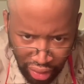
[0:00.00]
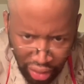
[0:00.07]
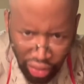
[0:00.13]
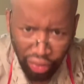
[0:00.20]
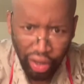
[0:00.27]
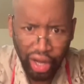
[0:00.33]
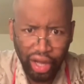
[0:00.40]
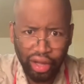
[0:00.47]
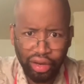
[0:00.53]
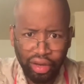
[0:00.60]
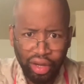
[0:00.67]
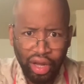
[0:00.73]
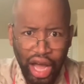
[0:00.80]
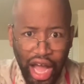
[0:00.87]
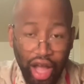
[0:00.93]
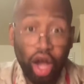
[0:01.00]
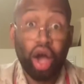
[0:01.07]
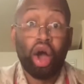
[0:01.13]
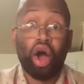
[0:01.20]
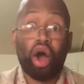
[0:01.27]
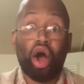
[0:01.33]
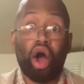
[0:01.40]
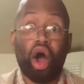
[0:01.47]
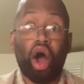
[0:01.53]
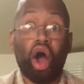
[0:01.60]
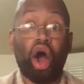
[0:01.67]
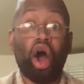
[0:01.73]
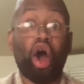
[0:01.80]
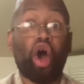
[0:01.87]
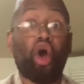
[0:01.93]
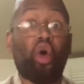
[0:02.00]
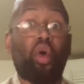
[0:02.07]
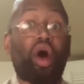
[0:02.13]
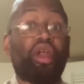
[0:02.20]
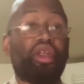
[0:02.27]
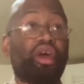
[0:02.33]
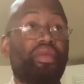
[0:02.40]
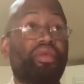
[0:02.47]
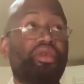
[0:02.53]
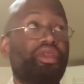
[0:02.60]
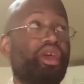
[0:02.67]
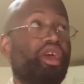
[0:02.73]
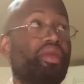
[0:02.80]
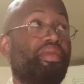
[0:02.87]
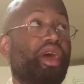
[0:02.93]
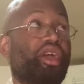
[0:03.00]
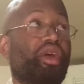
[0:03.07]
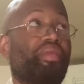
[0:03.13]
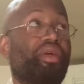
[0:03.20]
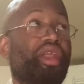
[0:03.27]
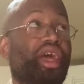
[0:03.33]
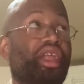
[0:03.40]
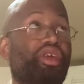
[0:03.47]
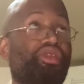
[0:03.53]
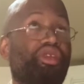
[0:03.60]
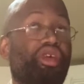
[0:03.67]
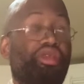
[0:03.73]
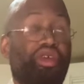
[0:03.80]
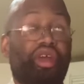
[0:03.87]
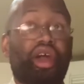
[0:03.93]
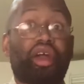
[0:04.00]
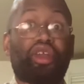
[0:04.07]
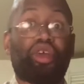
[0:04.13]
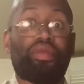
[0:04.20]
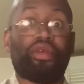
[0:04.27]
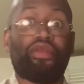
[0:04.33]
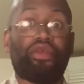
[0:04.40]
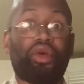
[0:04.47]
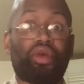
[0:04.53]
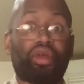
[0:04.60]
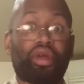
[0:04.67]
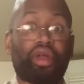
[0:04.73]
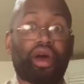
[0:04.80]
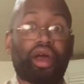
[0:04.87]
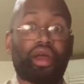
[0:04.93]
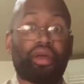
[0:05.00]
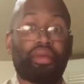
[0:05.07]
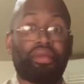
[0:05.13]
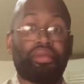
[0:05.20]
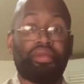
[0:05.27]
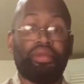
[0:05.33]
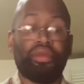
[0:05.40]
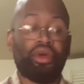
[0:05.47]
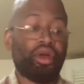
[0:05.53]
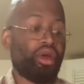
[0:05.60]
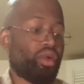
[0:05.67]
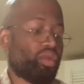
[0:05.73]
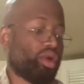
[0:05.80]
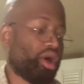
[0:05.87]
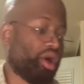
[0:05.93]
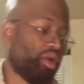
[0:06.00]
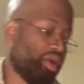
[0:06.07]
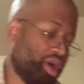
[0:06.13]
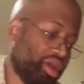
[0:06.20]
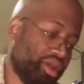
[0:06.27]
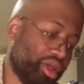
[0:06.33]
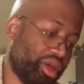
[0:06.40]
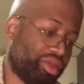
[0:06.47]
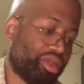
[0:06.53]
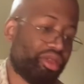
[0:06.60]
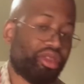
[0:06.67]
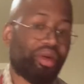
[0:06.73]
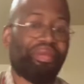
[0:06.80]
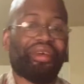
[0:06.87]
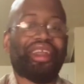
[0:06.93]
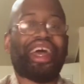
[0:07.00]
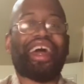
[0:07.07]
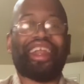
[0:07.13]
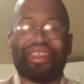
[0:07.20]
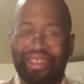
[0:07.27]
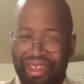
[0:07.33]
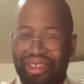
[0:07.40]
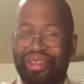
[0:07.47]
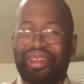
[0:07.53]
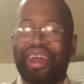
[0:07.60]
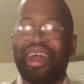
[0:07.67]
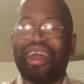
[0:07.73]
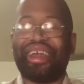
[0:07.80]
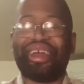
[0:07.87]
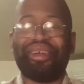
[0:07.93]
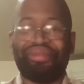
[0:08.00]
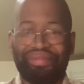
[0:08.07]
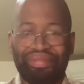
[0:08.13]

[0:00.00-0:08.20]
You're not? I never did make a banana cheesecake on here before, did I? Well, this is a banana cheesecake.